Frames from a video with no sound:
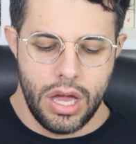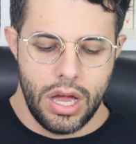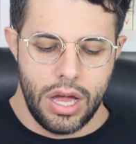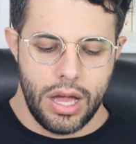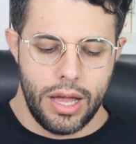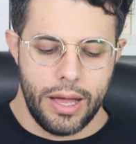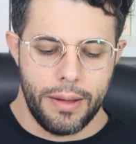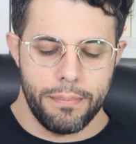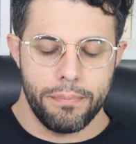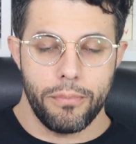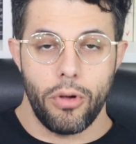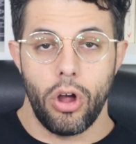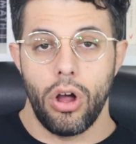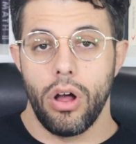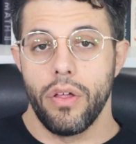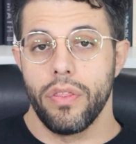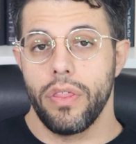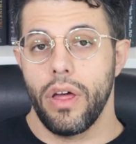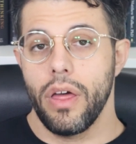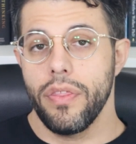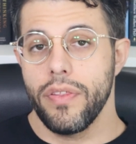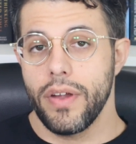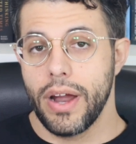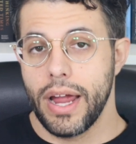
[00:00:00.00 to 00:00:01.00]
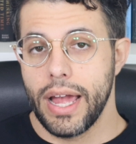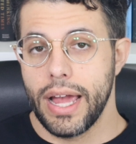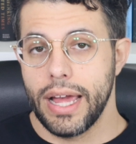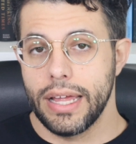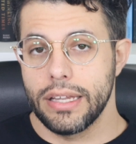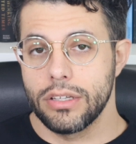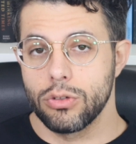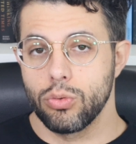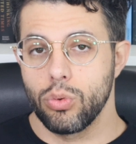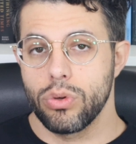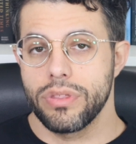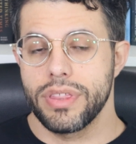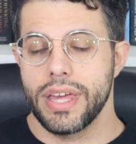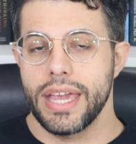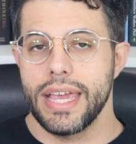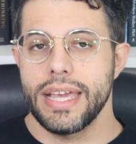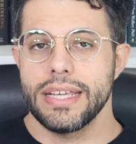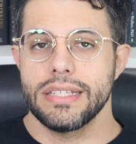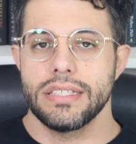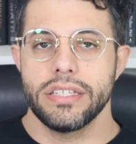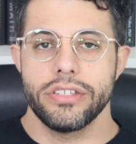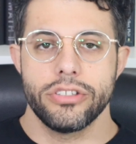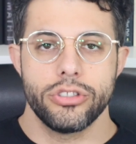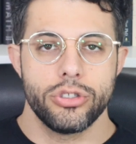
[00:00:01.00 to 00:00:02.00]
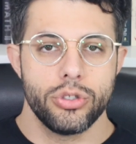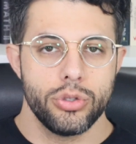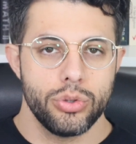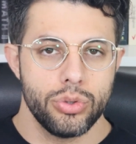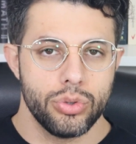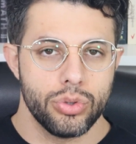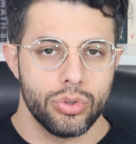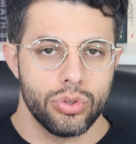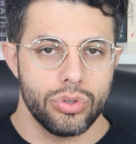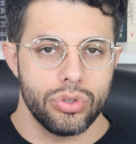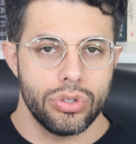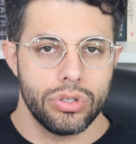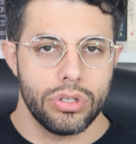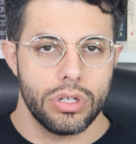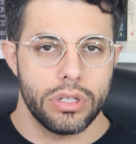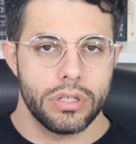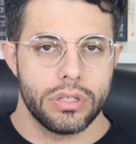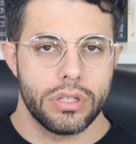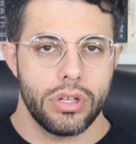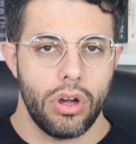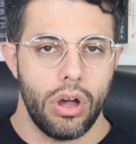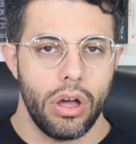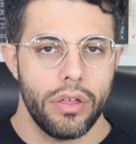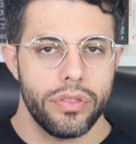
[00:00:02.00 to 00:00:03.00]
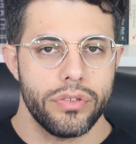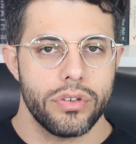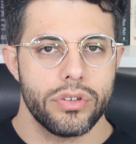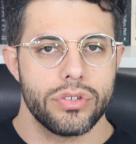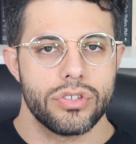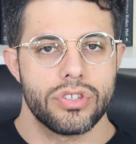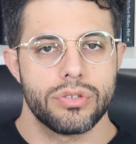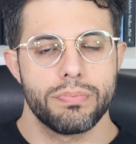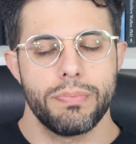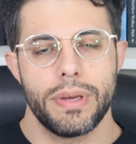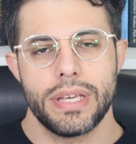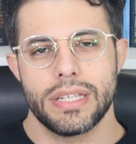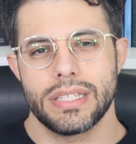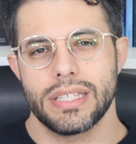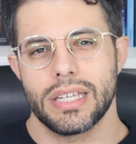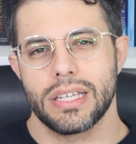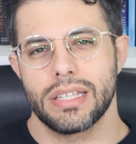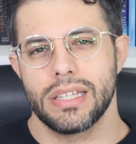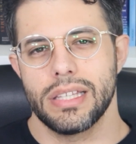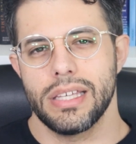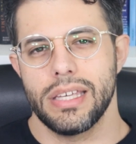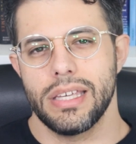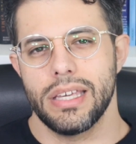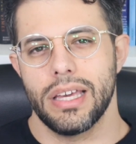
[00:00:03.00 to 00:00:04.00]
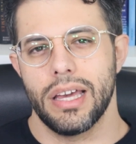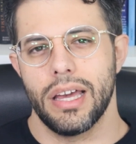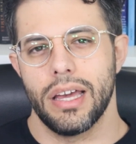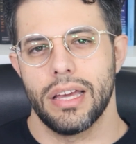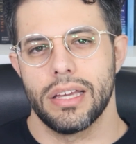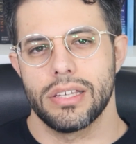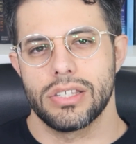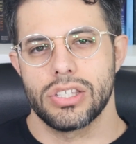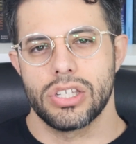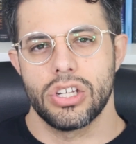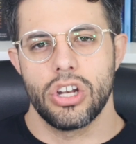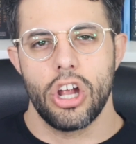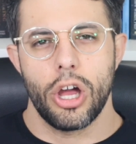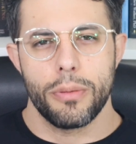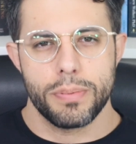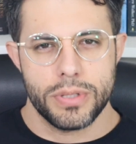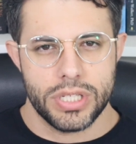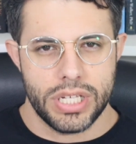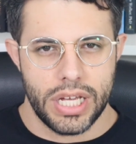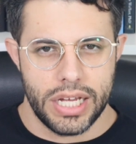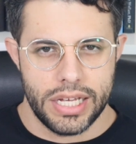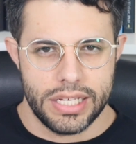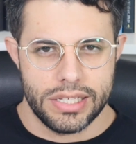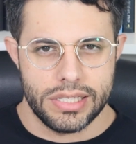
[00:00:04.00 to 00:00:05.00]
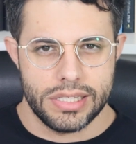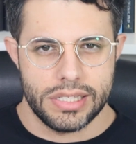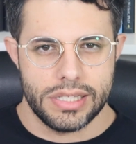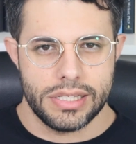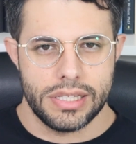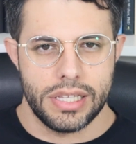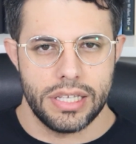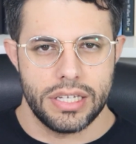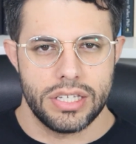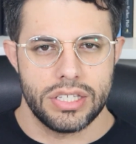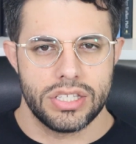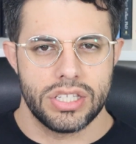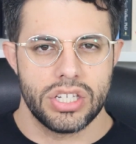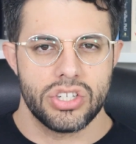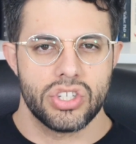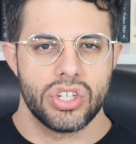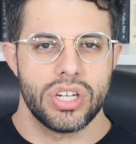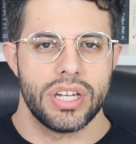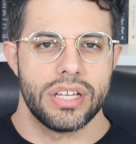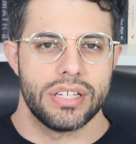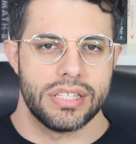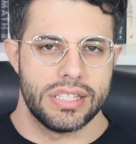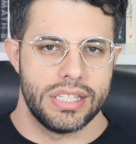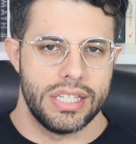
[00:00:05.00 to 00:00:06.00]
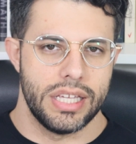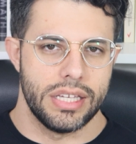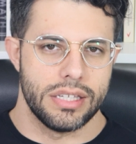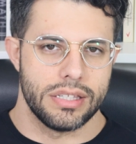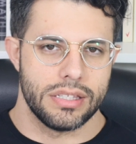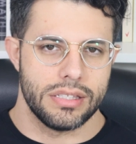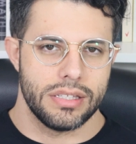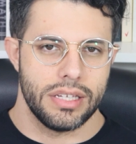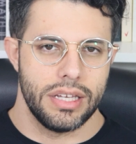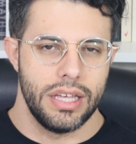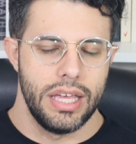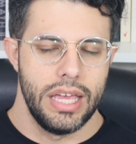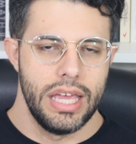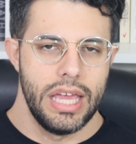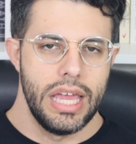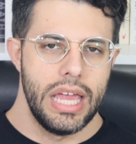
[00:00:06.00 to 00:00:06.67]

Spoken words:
On the other hand, with the AT2, the authors basically synopsize the decision as this.